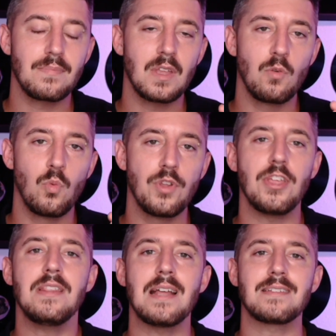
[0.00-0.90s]

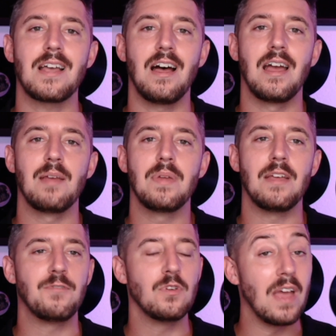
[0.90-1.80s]
within that time,
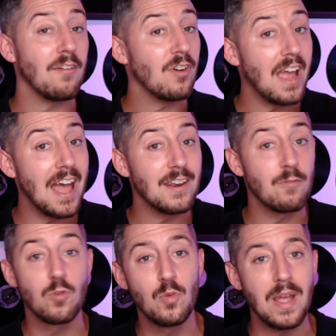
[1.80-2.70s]
if you've ever had a
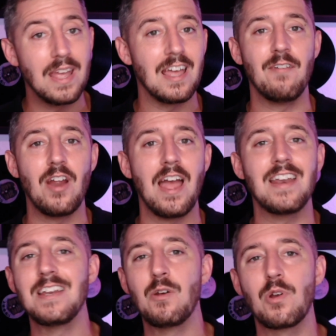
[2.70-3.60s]
roommate, ever had
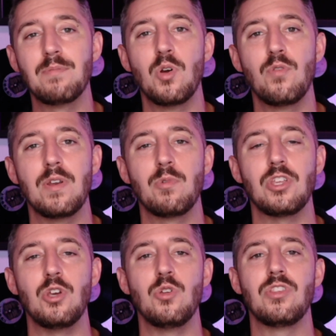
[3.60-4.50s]
anyone move in with
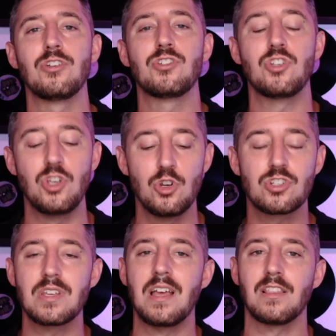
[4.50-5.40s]
you, there's
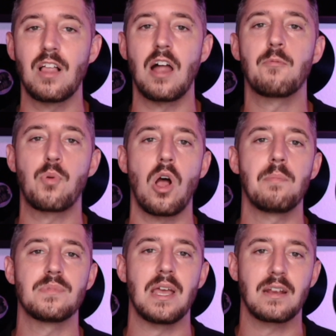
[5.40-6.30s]
usually a lot of
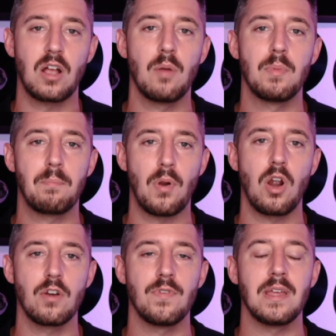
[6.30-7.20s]
problems that come
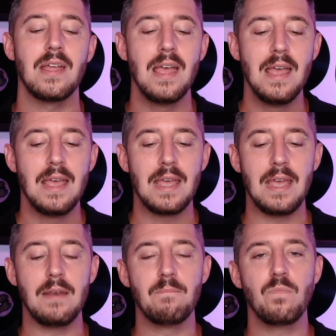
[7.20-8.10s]
part of it.
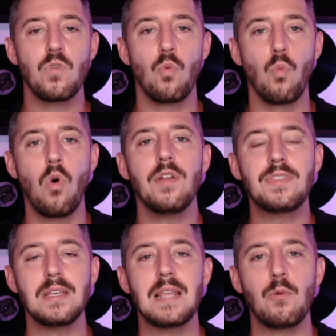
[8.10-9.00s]
And one
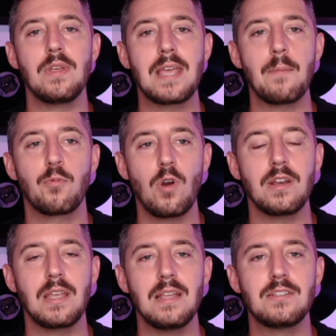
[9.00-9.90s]
thing that we kept
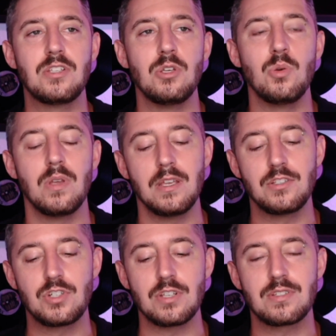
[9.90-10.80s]
running into
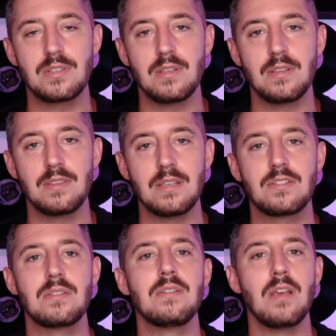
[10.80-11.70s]
is just
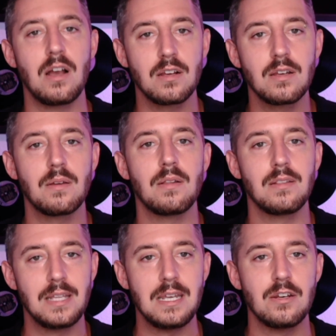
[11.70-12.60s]
this young
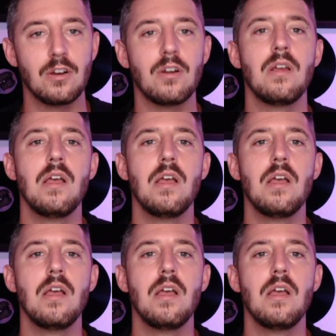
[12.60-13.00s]
leader